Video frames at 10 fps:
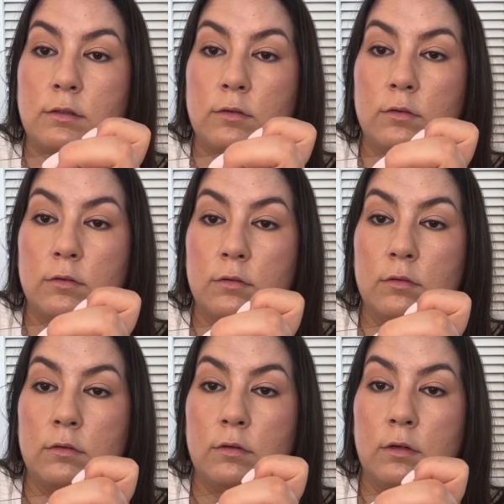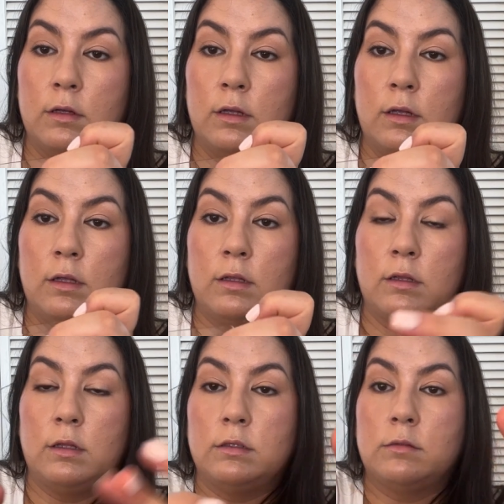do
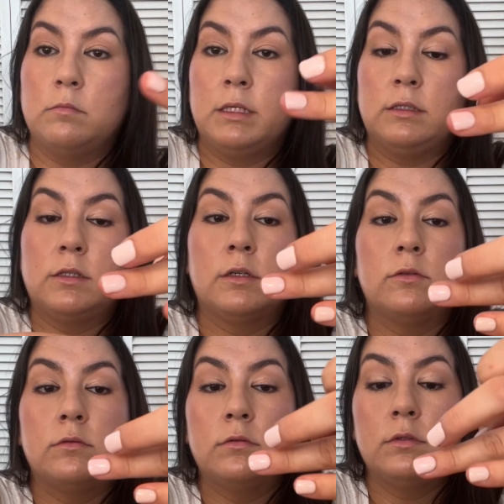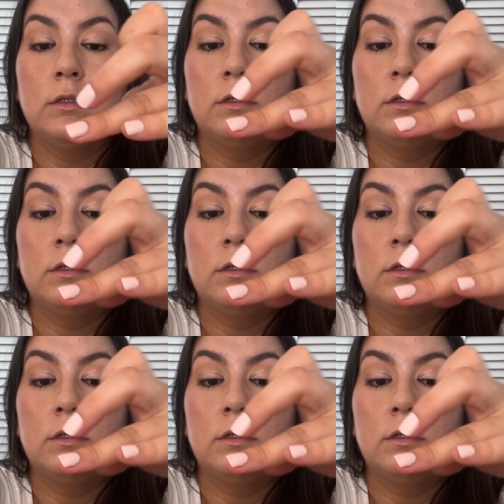this mid-tone.